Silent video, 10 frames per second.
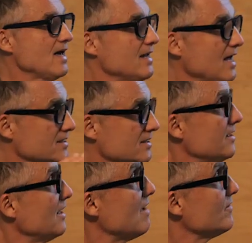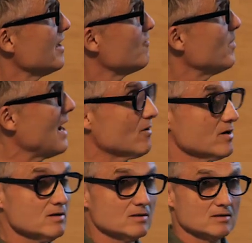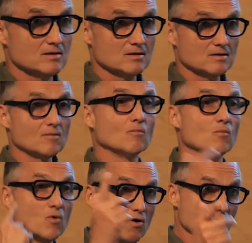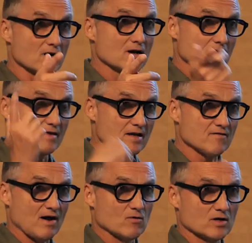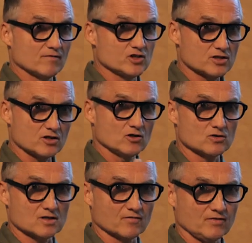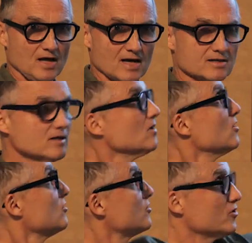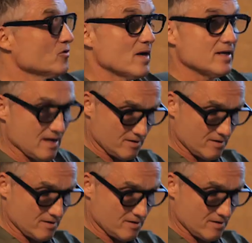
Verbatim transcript: and I still have enough power, more than if I would have just used the flood to do many